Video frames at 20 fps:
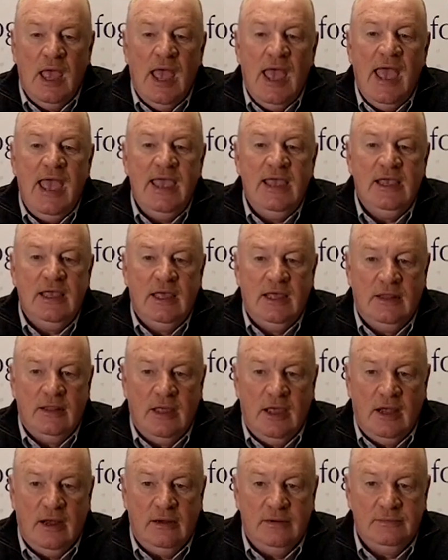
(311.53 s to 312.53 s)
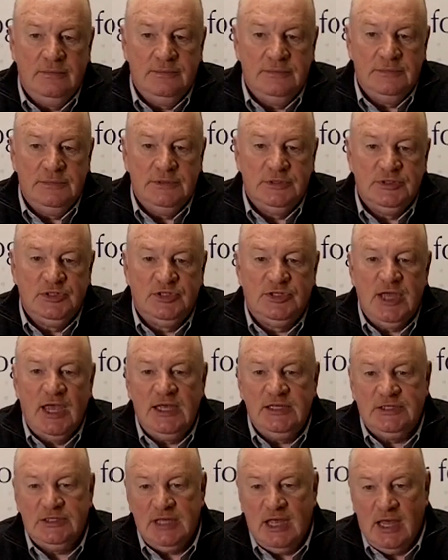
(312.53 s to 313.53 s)
Hang in there,
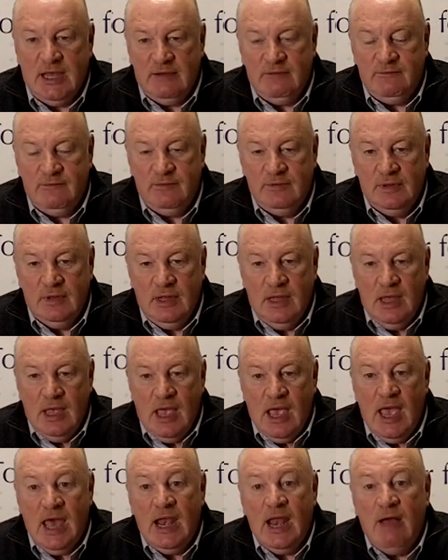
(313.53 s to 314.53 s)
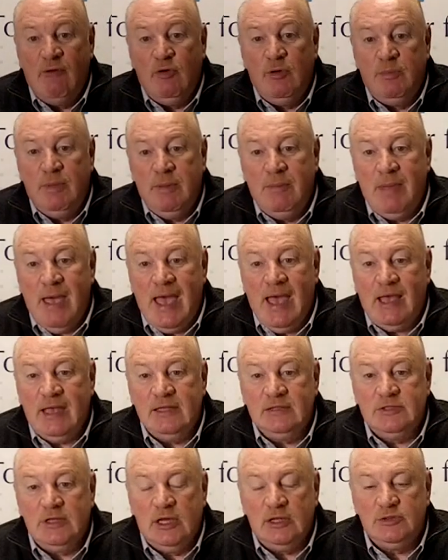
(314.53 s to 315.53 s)
stay safe, and I will be back
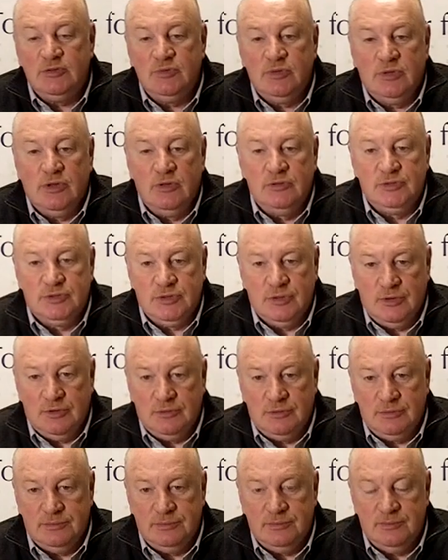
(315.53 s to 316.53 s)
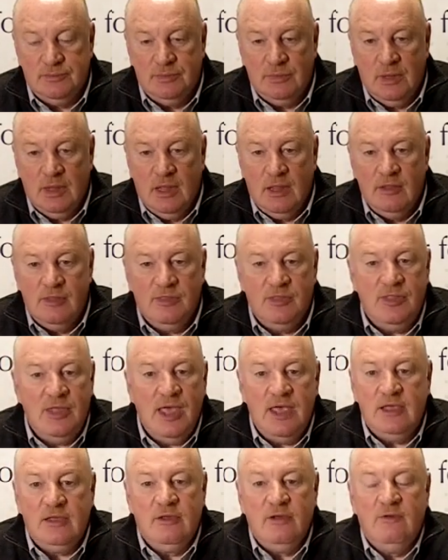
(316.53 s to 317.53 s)
in touch with you soon.
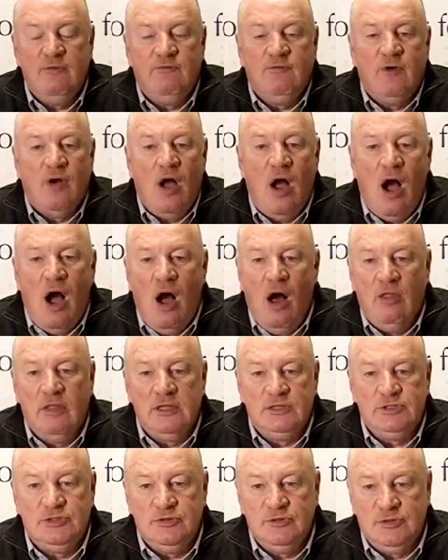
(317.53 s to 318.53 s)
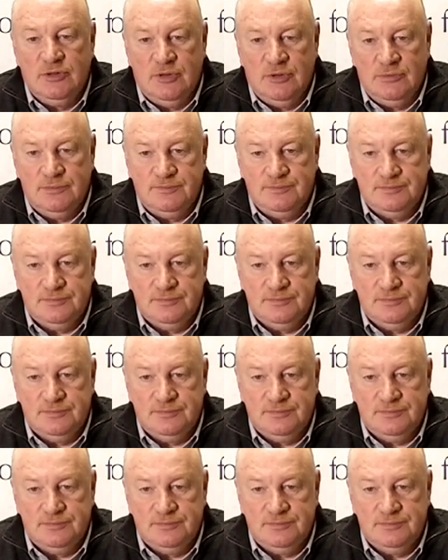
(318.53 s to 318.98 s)
Thank you for all that you do.